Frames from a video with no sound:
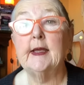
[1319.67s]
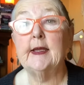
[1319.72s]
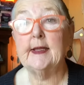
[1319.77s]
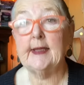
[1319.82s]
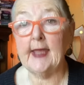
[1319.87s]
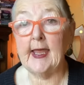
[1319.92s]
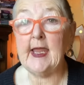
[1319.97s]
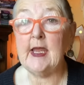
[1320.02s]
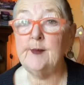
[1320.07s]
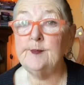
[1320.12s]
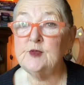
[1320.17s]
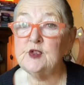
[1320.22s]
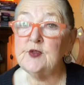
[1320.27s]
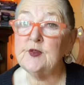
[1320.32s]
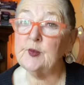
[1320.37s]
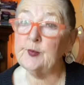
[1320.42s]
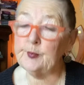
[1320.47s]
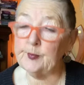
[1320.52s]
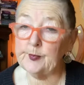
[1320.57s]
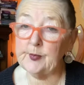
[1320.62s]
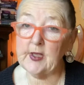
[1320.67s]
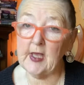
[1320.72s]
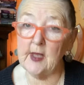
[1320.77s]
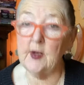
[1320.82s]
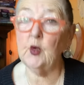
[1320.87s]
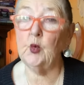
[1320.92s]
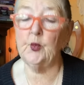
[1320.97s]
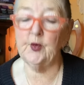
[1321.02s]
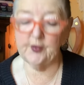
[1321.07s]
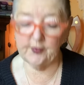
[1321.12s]
came to the
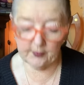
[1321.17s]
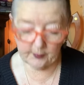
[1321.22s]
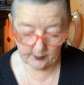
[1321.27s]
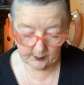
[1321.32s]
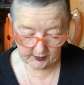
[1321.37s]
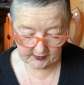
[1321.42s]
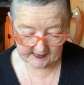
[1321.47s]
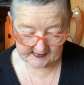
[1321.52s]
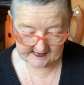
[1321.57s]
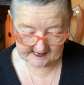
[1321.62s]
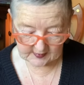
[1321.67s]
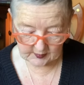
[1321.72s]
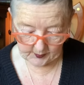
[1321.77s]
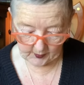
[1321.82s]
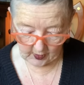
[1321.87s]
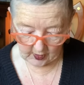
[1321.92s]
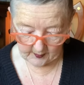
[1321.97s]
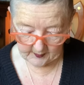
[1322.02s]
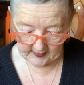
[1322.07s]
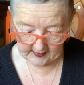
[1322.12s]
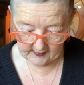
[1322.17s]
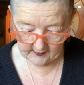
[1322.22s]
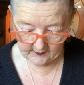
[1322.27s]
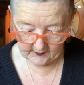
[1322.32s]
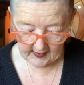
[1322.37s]
Kenilworth Police Department.